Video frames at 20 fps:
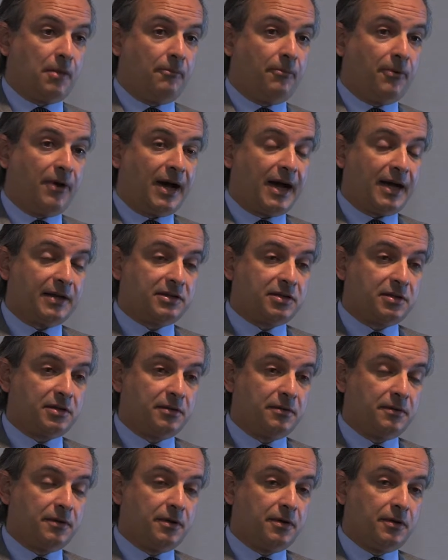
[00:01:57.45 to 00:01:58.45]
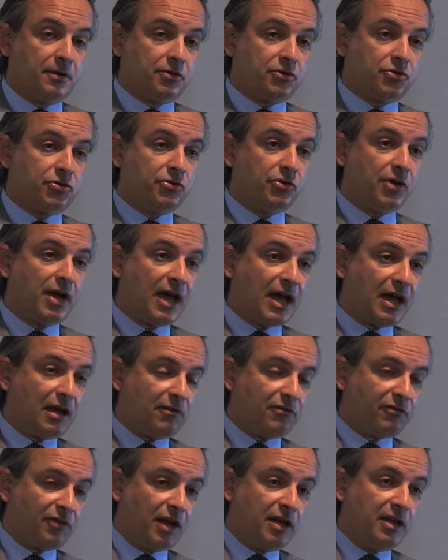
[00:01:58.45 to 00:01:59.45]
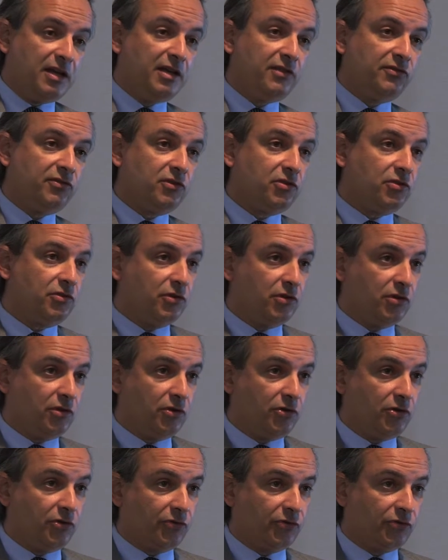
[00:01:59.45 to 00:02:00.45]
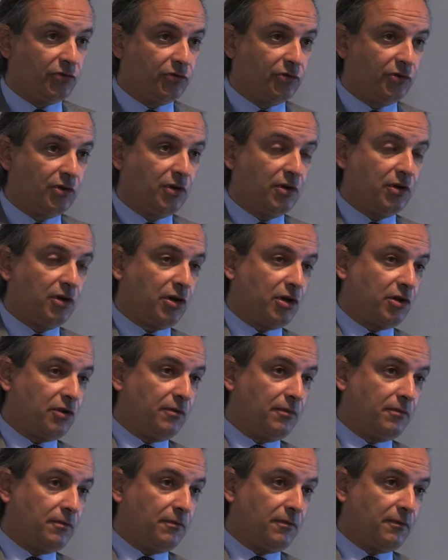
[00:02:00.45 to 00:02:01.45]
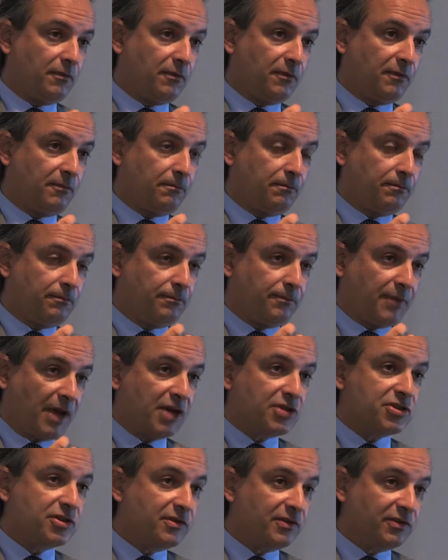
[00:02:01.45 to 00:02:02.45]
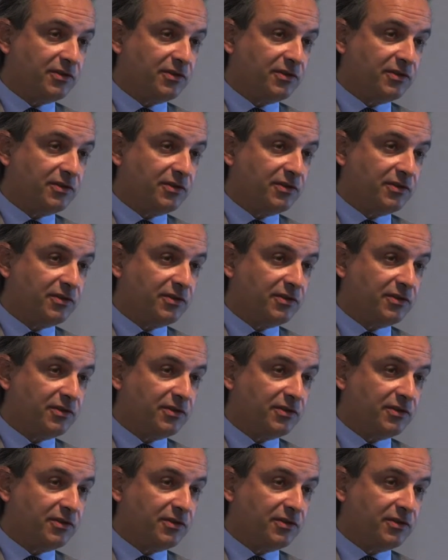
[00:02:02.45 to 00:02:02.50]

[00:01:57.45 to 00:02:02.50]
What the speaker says: But to have an easy-to-use patient